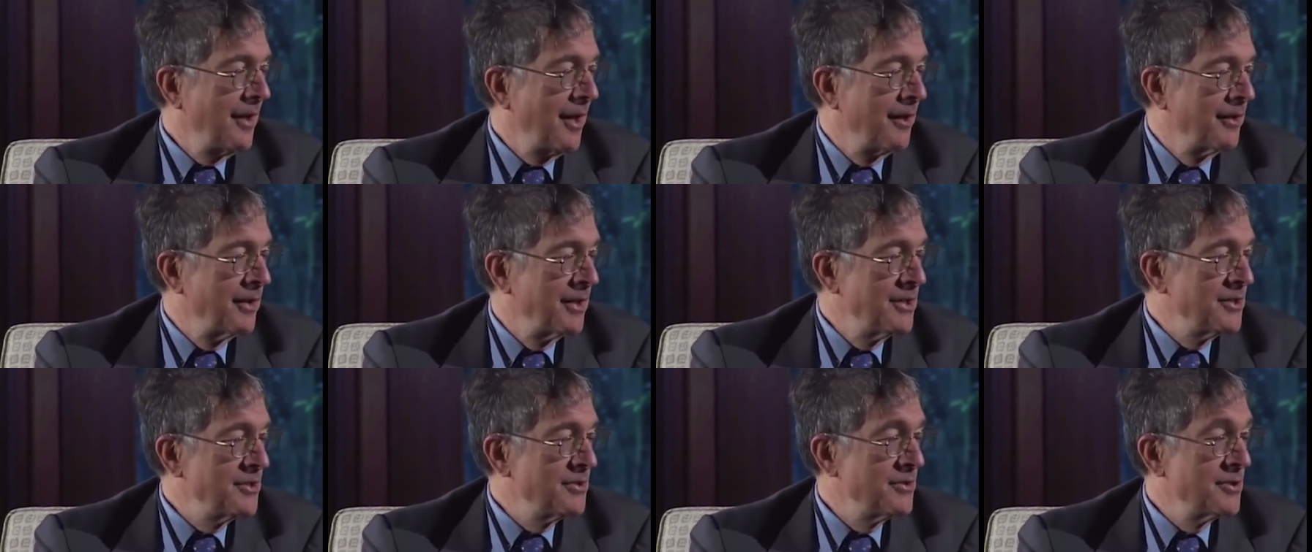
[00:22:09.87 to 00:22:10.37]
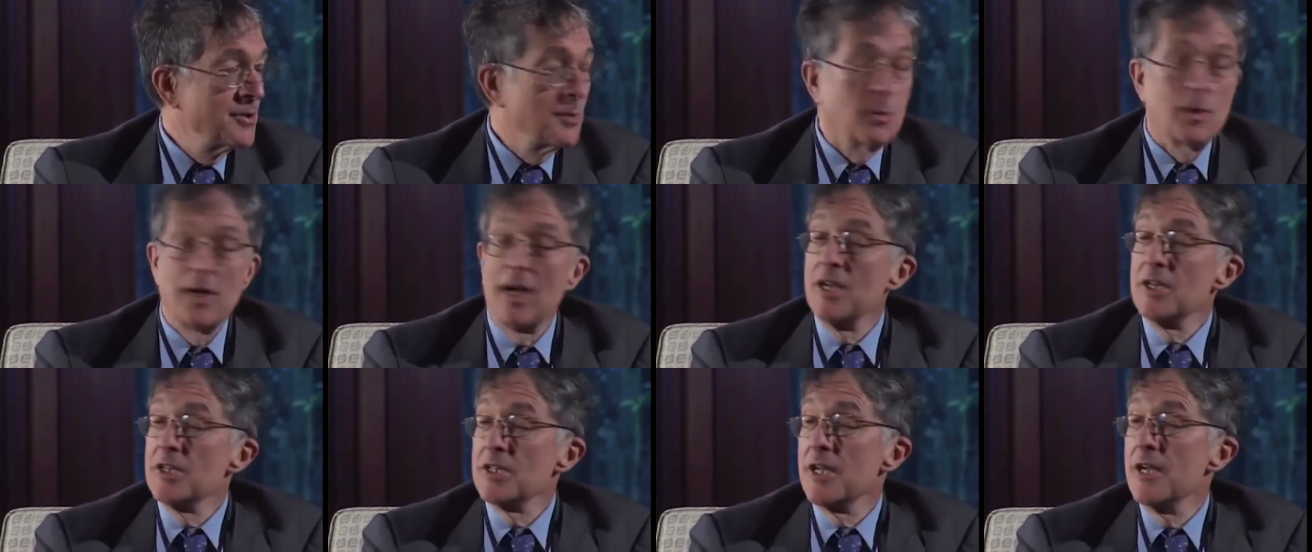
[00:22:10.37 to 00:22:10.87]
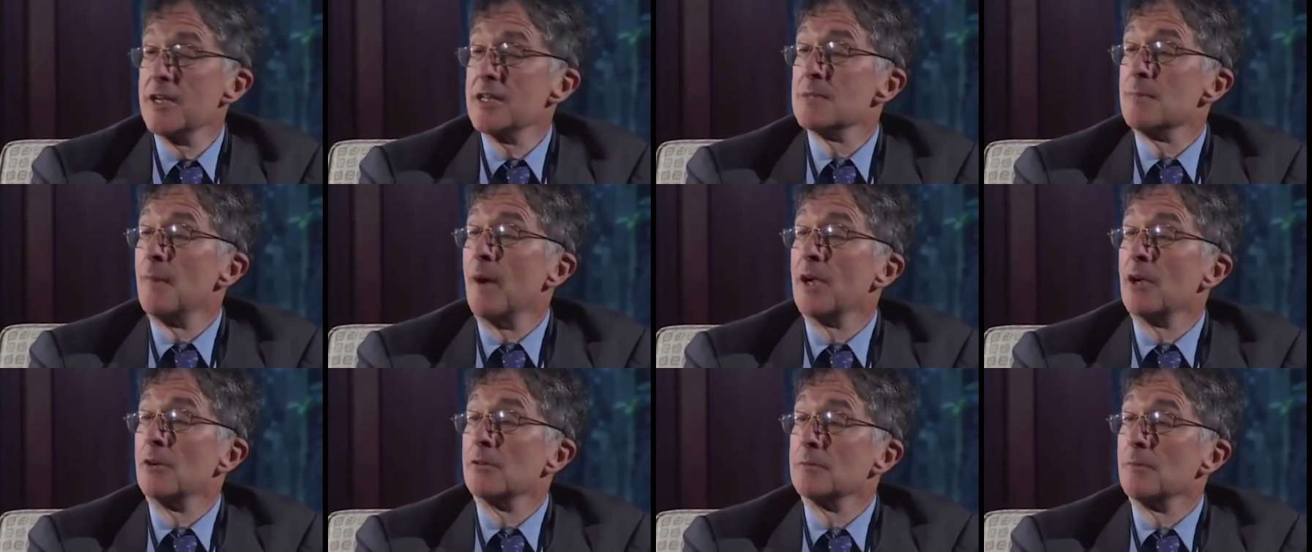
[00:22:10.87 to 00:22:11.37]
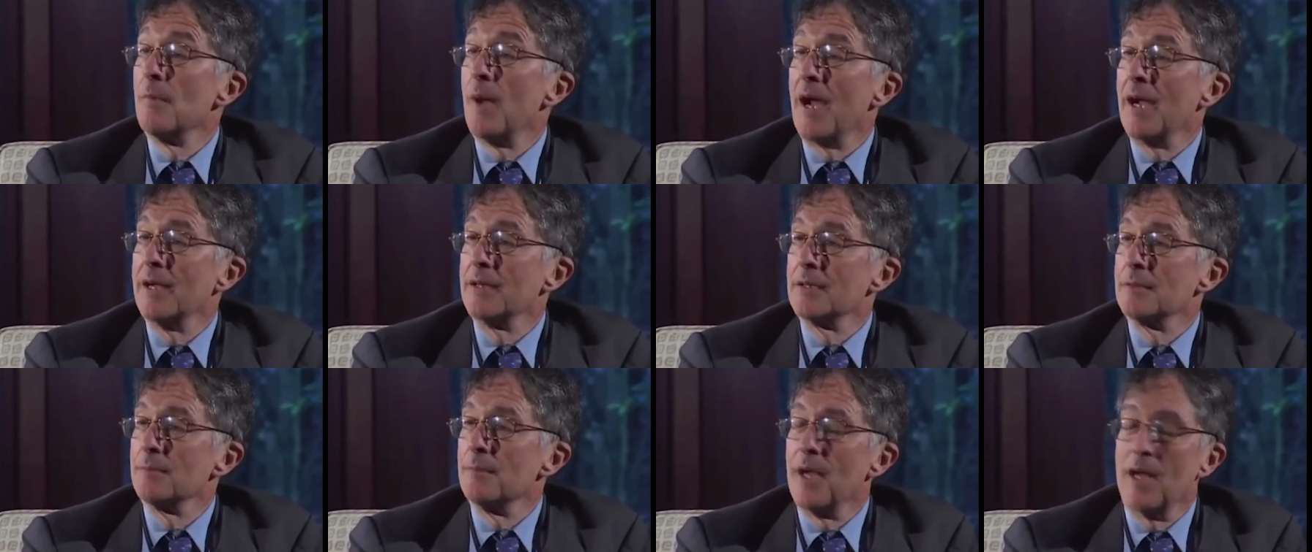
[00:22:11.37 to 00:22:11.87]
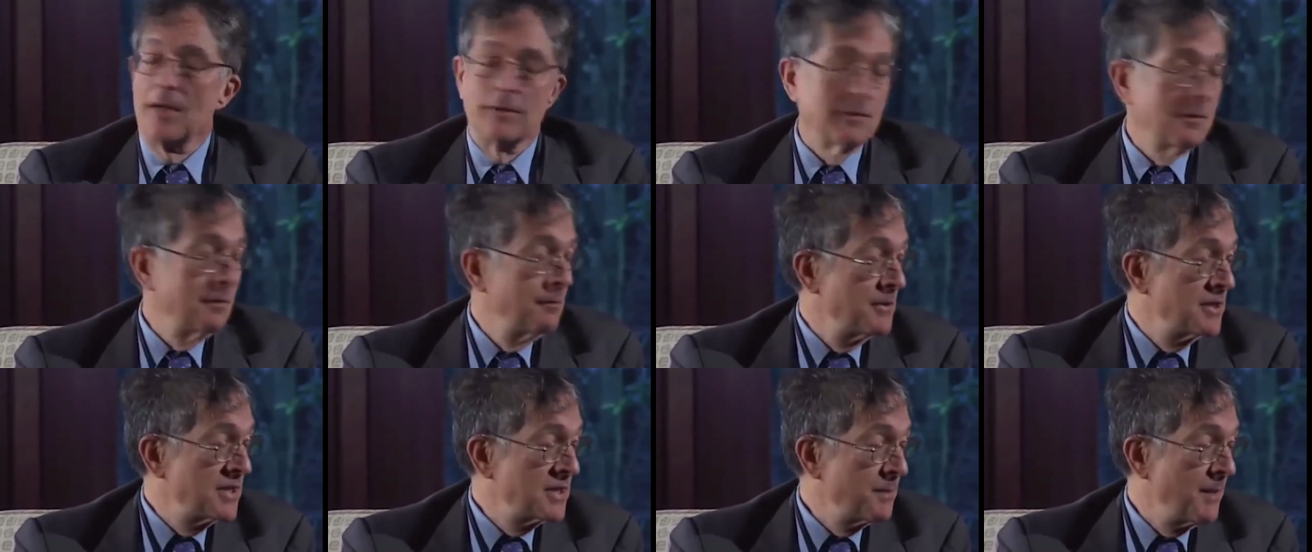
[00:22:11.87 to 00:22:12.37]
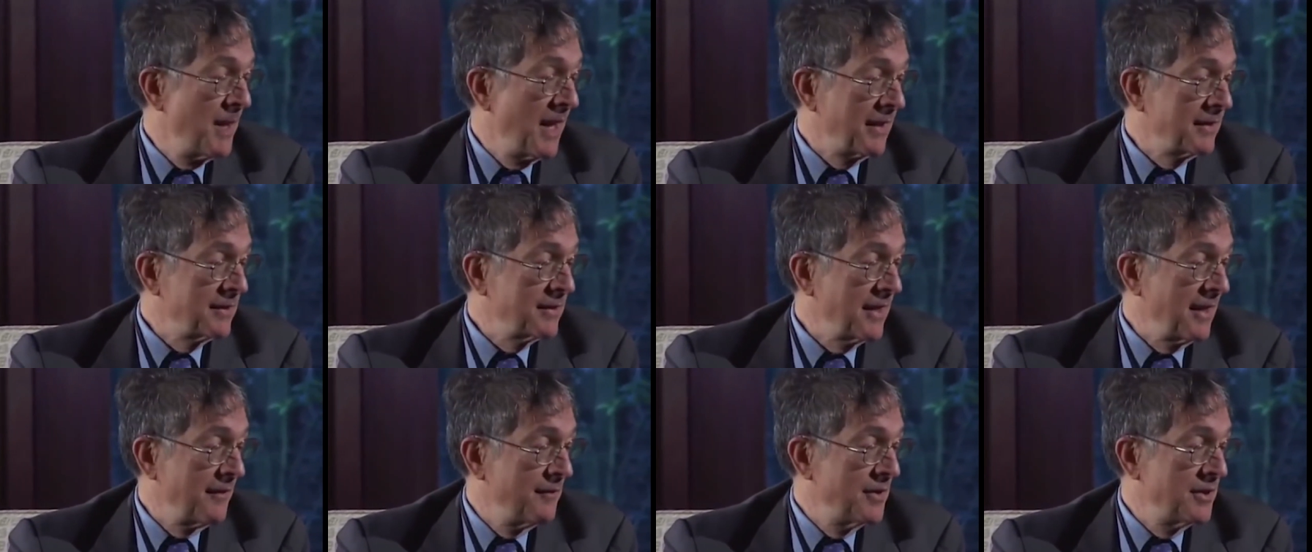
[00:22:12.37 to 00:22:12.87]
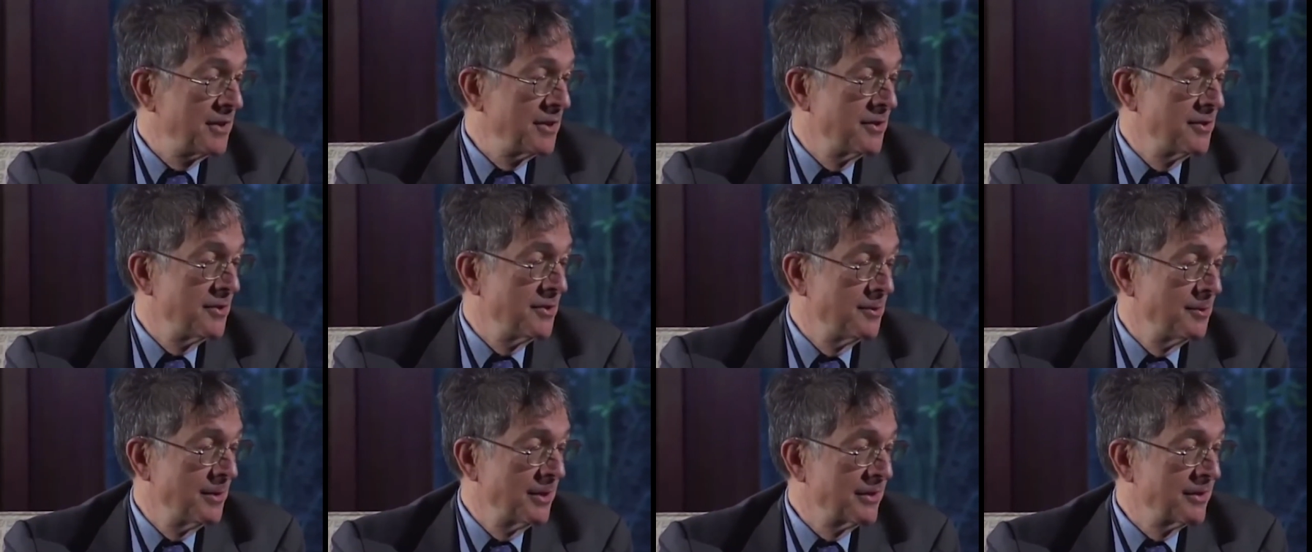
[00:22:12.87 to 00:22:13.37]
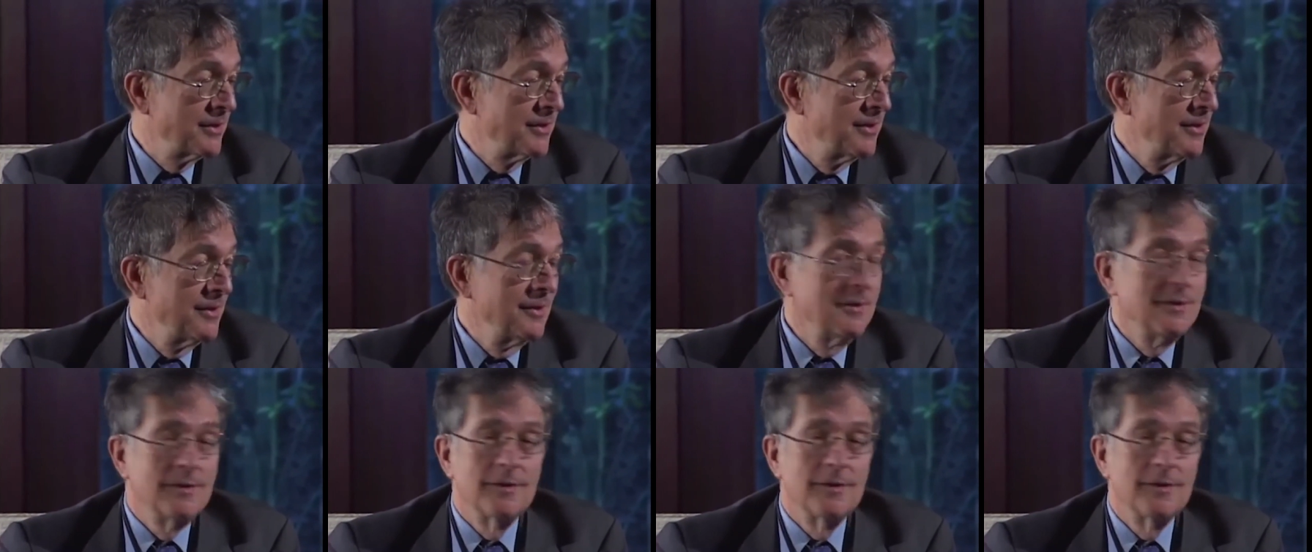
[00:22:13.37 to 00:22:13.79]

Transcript: are issues where I changed my own mind about respect, having to do with